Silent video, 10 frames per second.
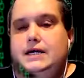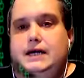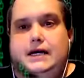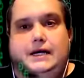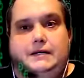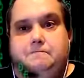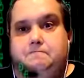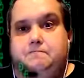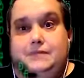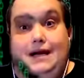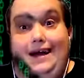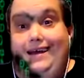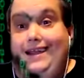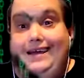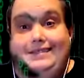I
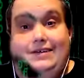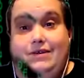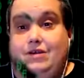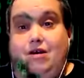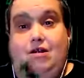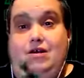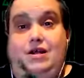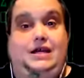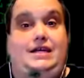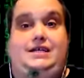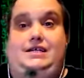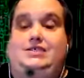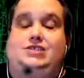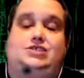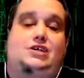like Derek Carr. He's
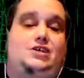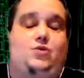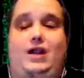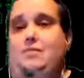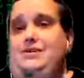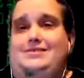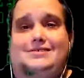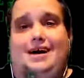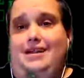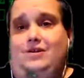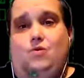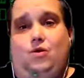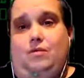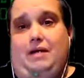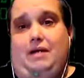an incredibly solid
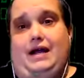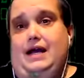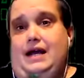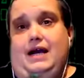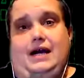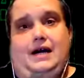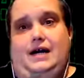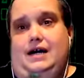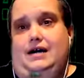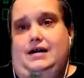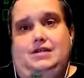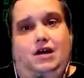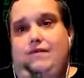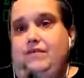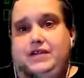quarterback.
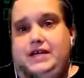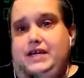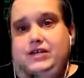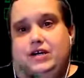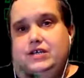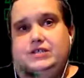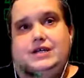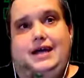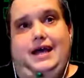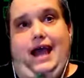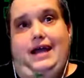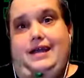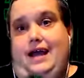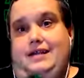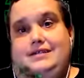Love everything he does. And
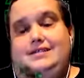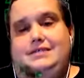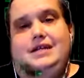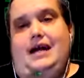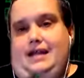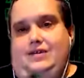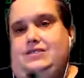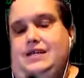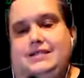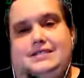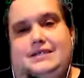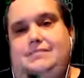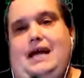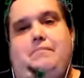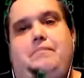you know, like you said,
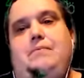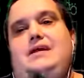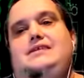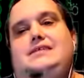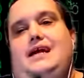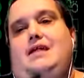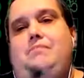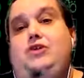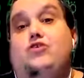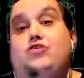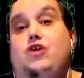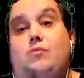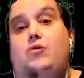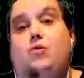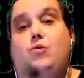yeah, maybe he's not going to be your
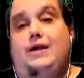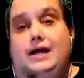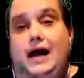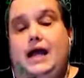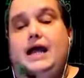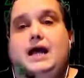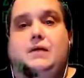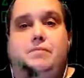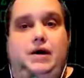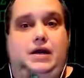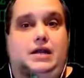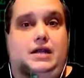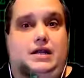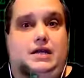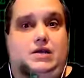number one guy. But,
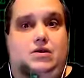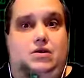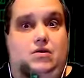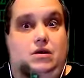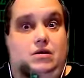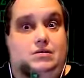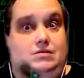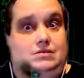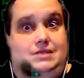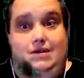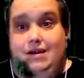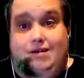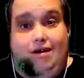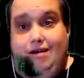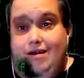you know, Derek
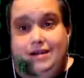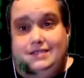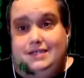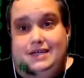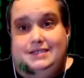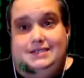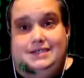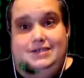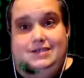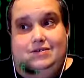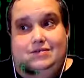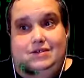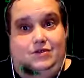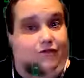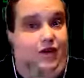Carr is you know,
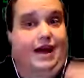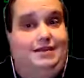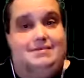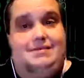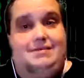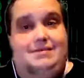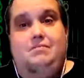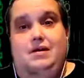you fill out a team